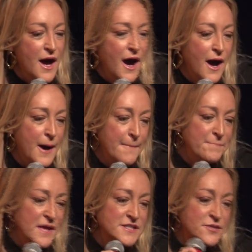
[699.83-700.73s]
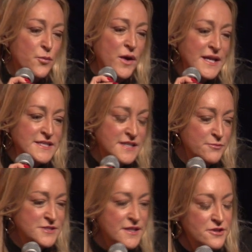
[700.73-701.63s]
And so what he did
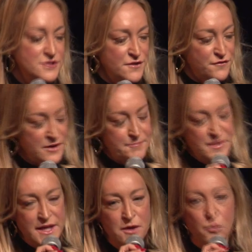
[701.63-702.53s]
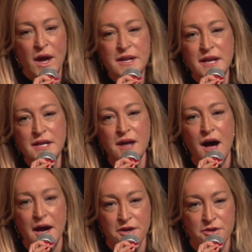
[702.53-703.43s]
was a little different. He went and he
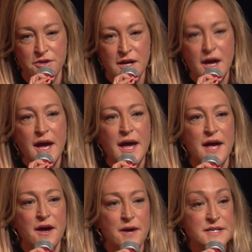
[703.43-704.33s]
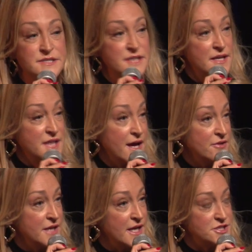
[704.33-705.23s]
hired a
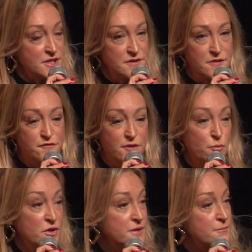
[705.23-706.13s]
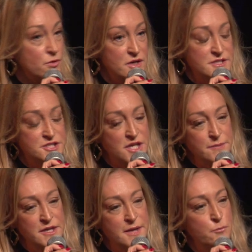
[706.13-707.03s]
talent agent from William Morris, a
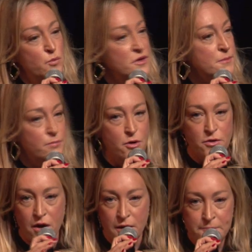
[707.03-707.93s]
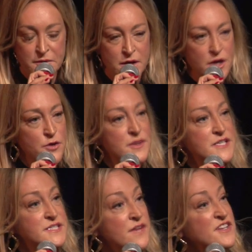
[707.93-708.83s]
gentleman named William Brokaw, who in the
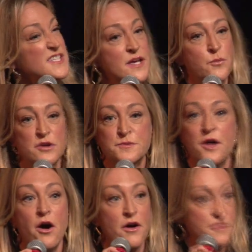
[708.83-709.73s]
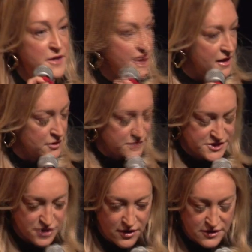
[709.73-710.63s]
70s had worked with all the big Hollywood
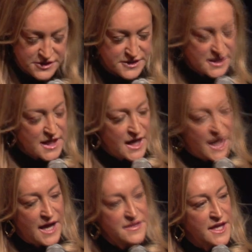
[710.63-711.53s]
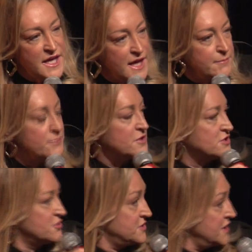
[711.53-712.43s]
stars. And they came up with a
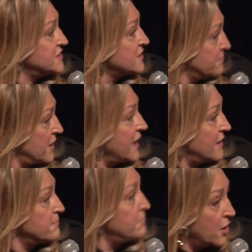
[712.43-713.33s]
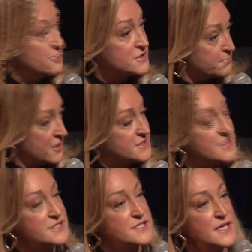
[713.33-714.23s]
strategic plan
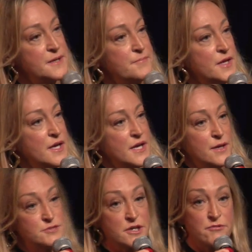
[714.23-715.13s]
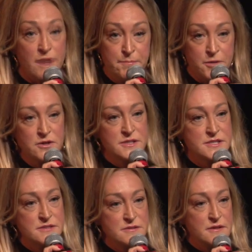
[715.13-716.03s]
post-presidency. He was going to write
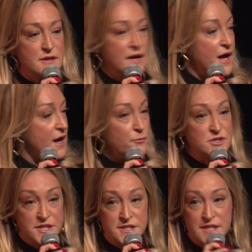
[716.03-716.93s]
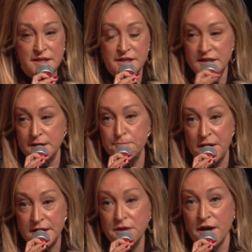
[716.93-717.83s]
books, which he did, and he and
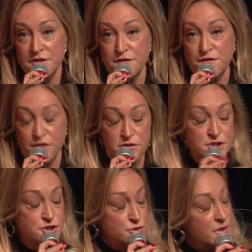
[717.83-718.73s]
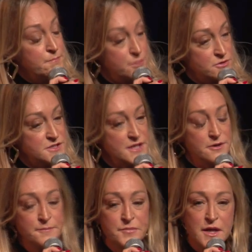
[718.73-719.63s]
Betty got the first joint book
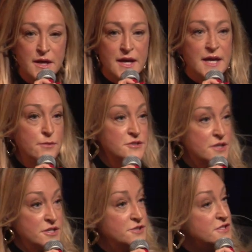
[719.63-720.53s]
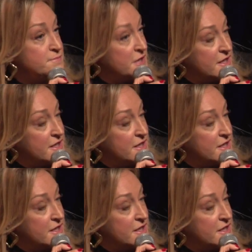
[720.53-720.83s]
deal. He was going to do speaking